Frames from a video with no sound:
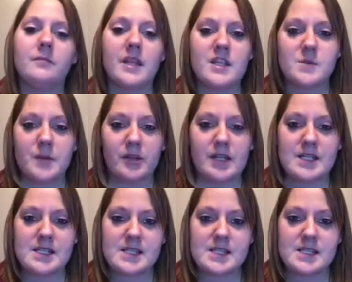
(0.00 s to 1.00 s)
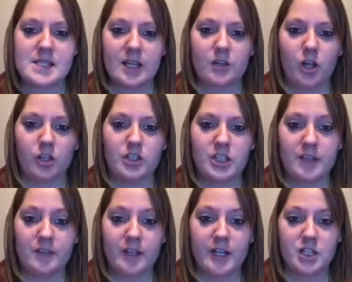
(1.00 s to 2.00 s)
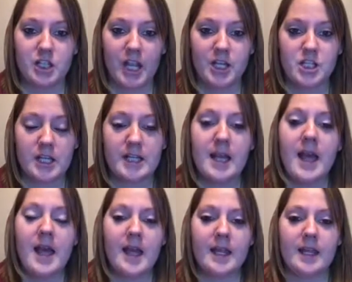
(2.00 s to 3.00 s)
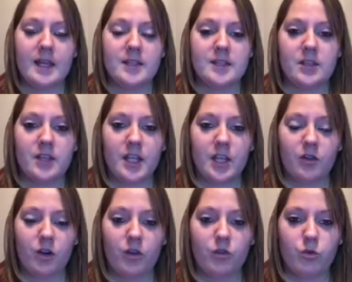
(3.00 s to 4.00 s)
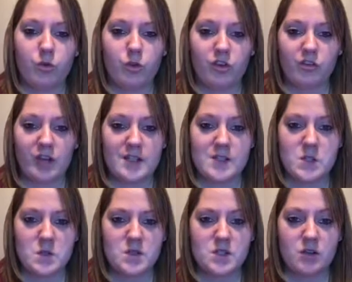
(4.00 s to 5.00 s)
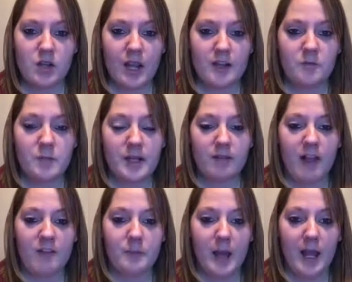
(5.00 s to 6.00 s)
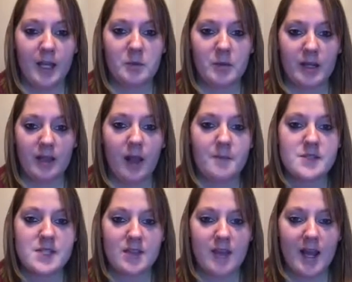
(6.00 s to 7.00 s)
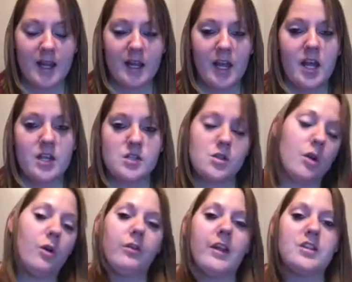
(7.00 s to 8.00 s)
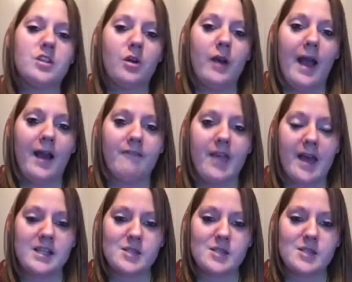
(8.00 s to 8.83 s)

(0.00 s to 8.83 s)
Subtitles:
experiences in technology in their education, and the kindergarten through third grade students are kind of being left behind when it comes to that, so they don't have that